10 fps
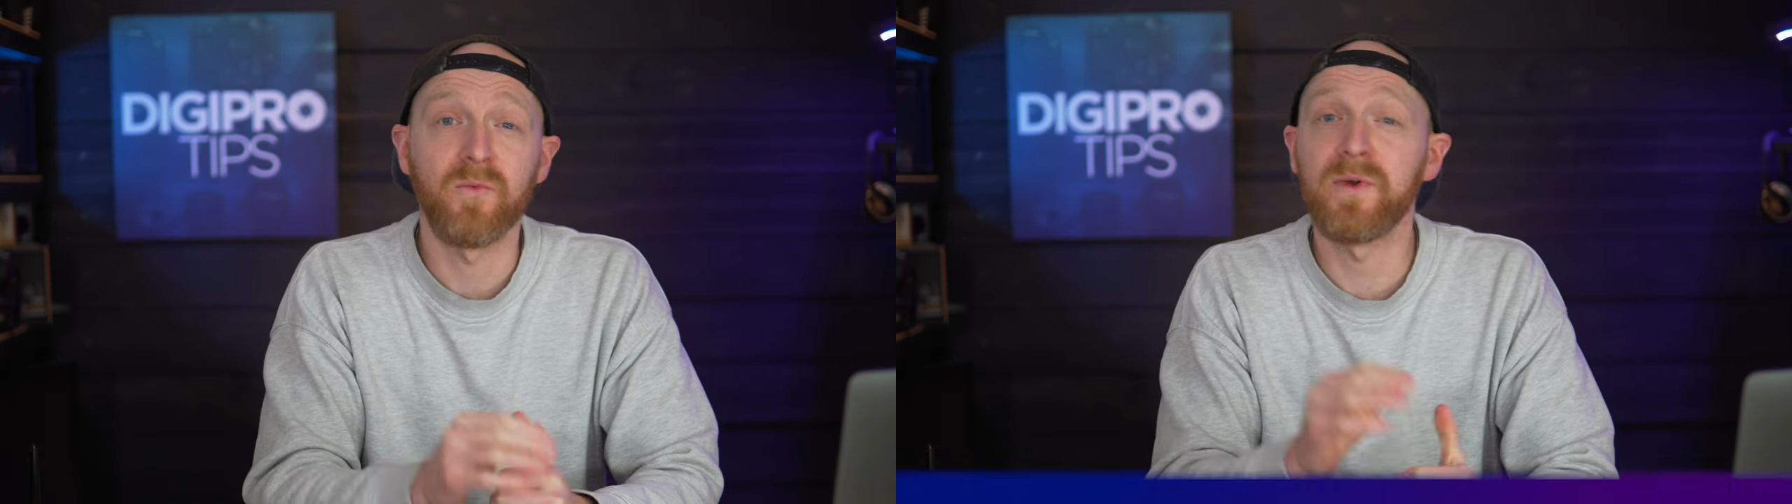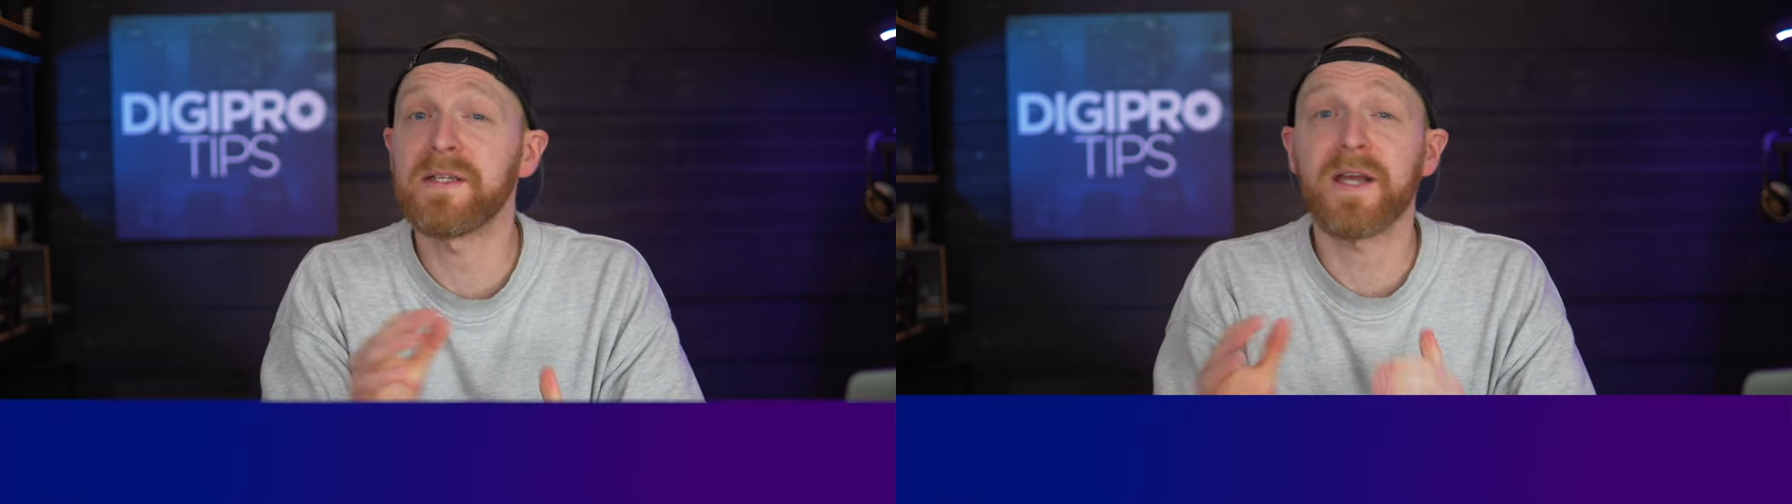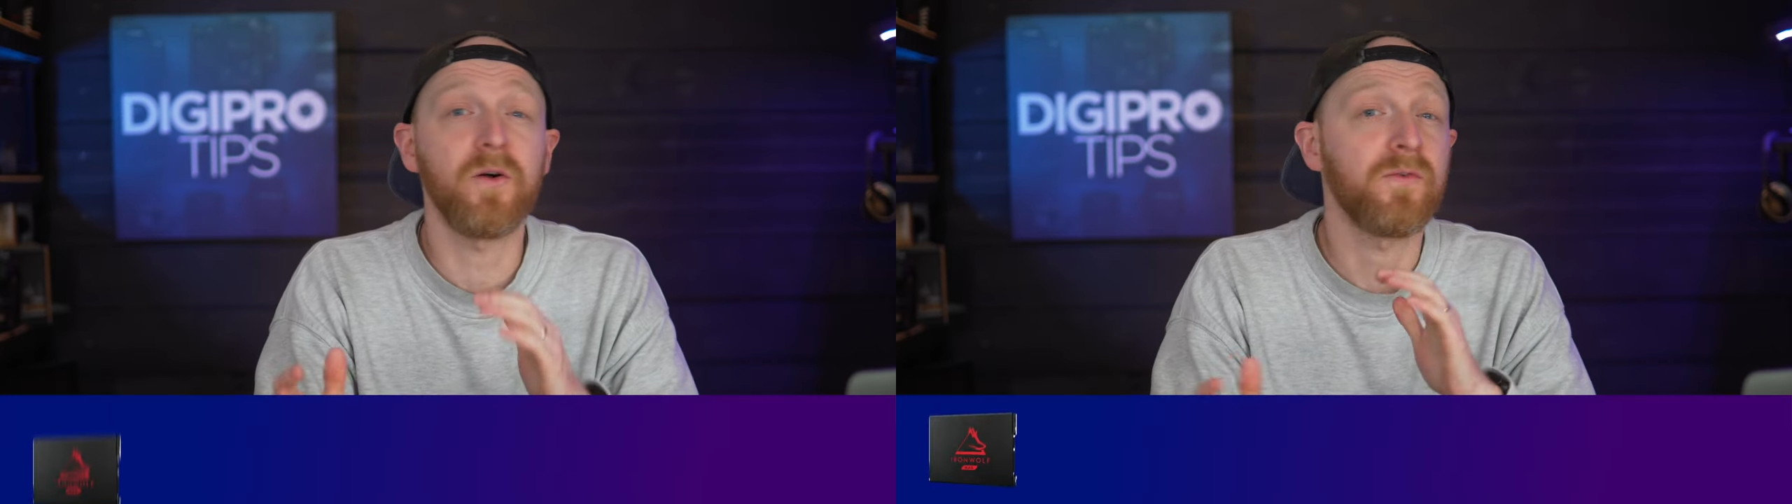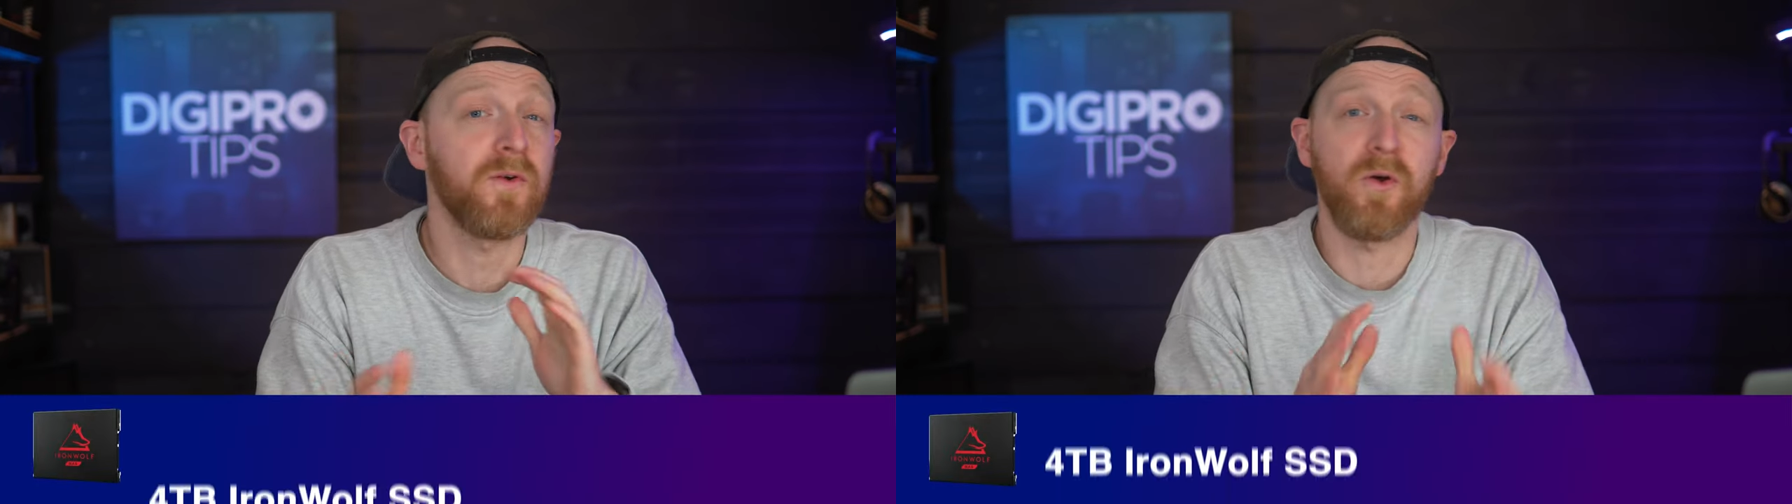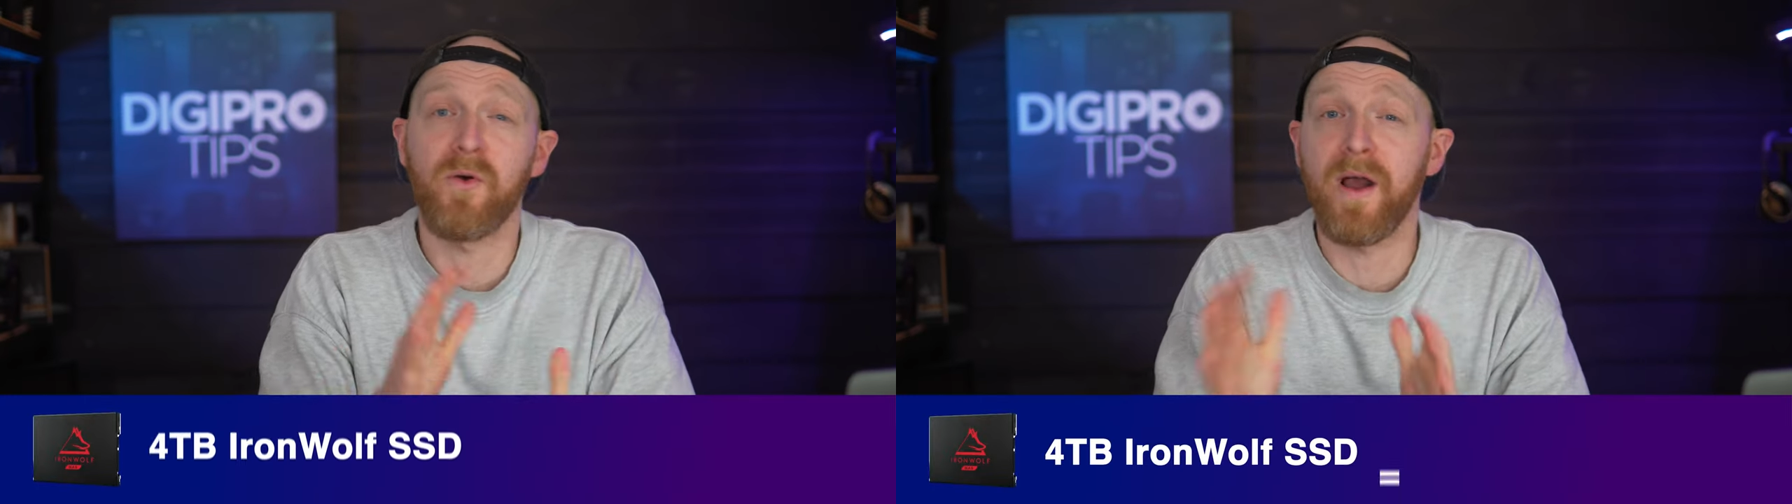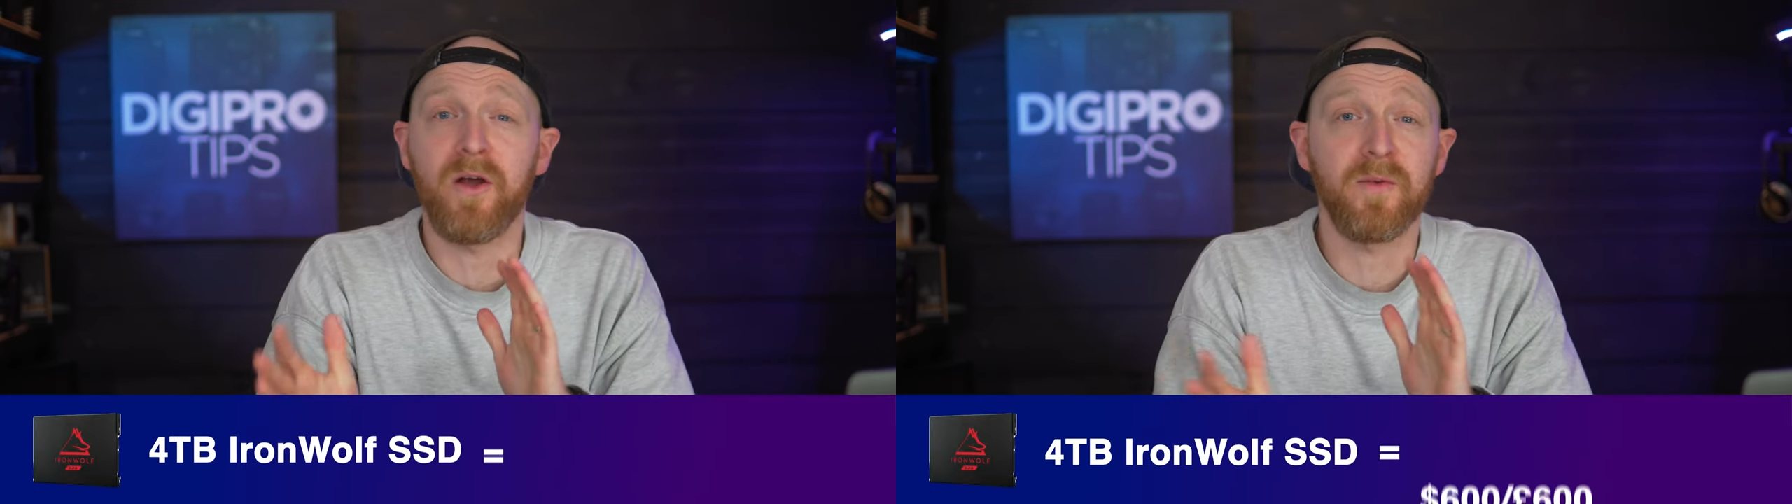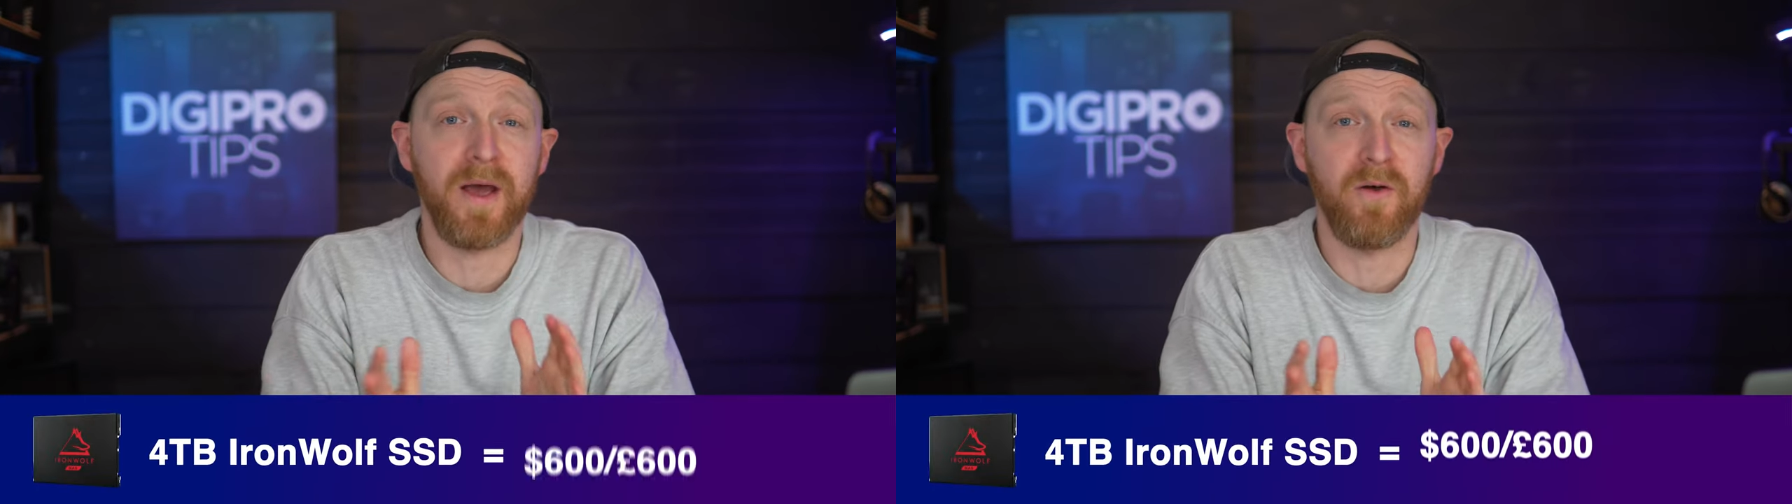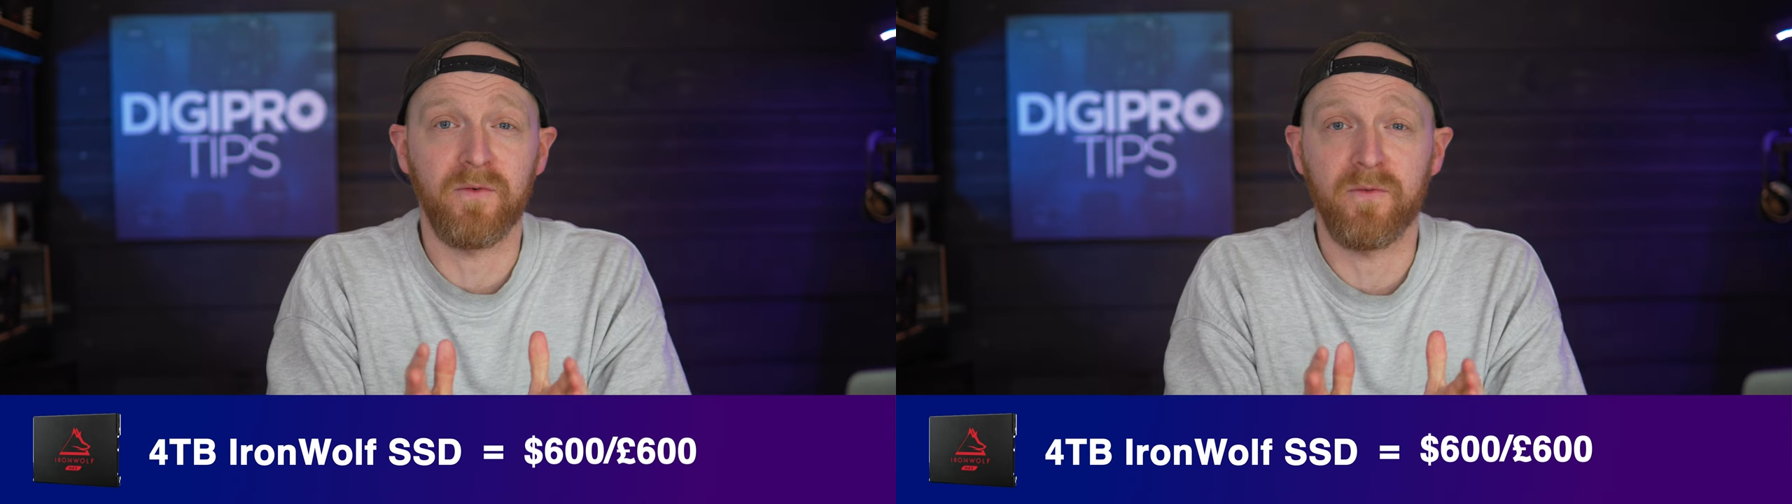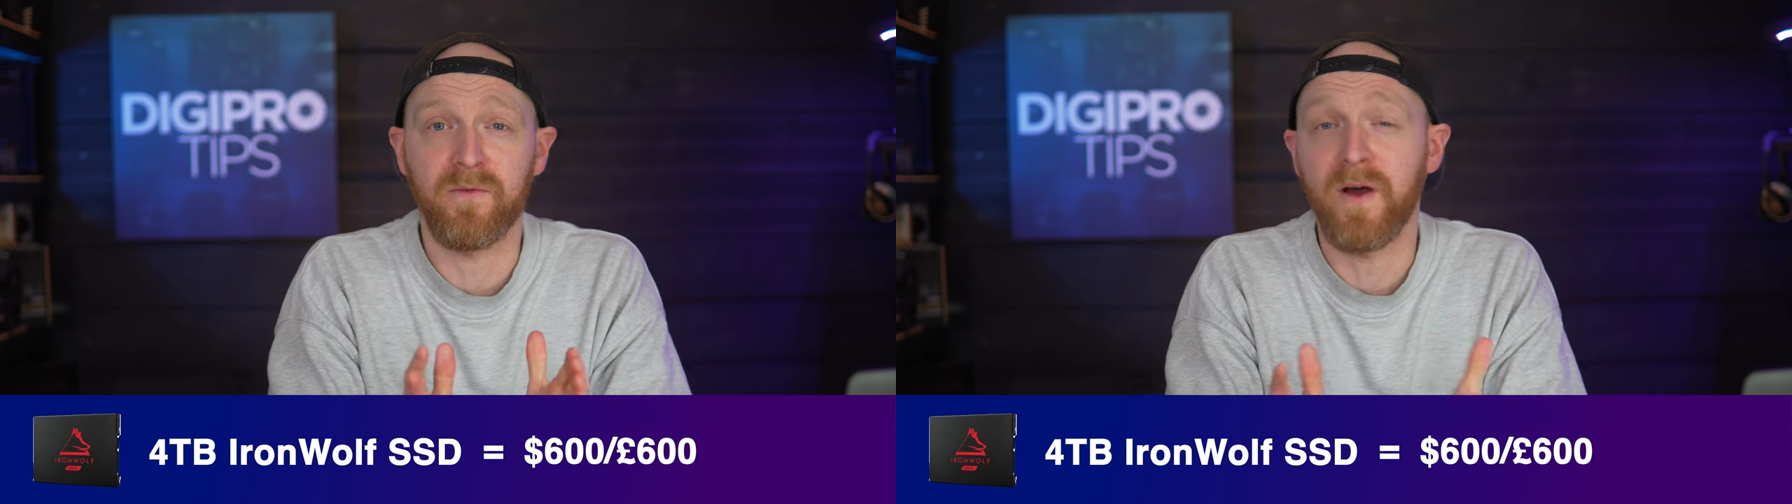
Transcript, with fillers: Retail for around about